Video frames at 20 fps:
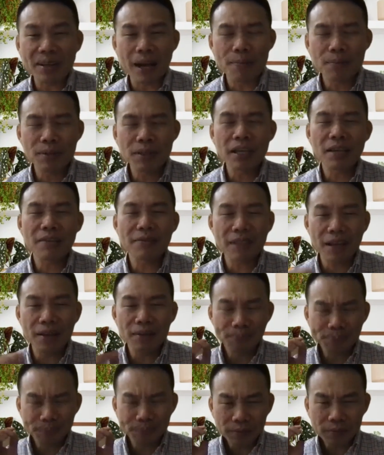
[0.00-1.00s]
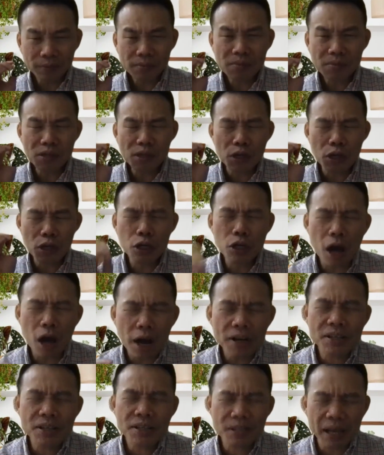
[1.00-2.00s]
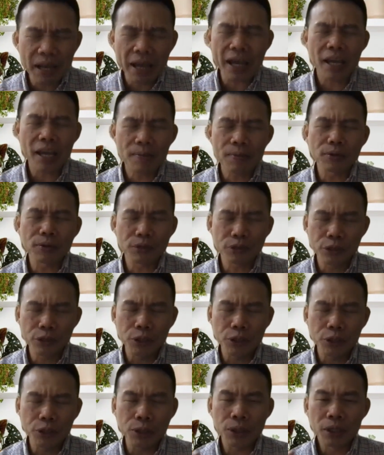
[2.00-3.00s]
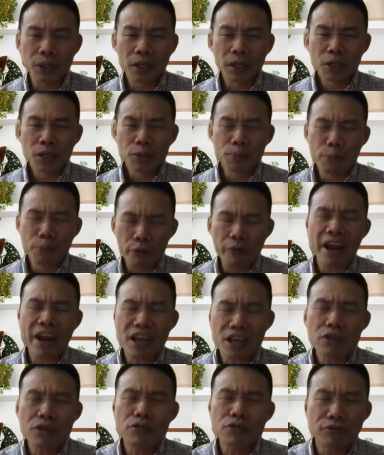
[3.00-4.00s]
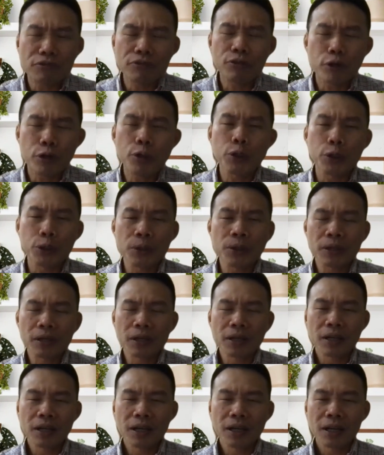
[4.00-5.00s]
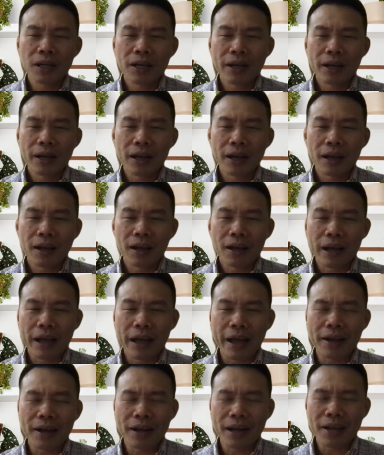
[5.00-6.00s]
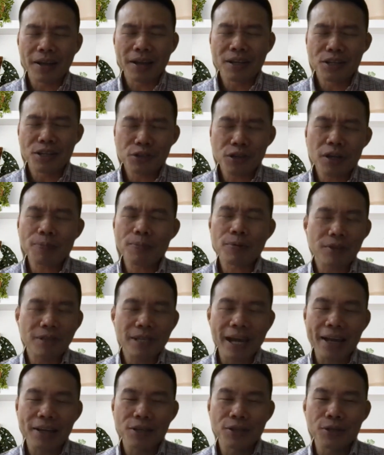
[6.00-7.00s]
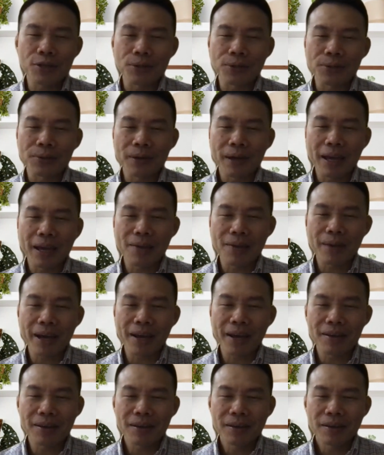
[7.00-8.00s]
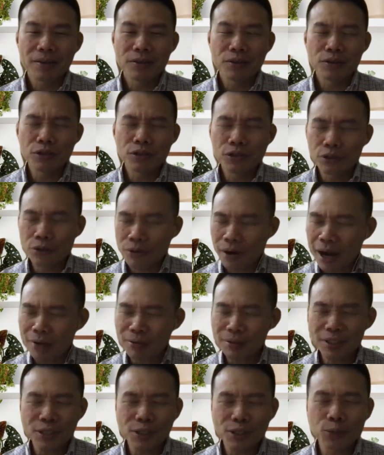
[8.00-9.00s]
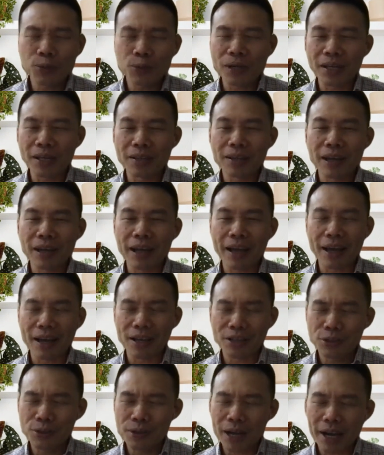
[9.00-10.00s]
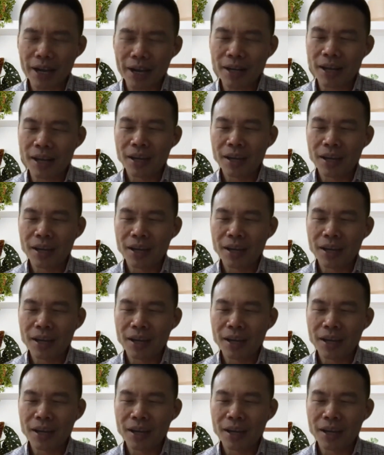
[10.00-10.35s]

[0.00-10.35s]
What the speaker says: I believe that God is able to bring you through, and he's going to protect you, amen, throughout this week as you kind of,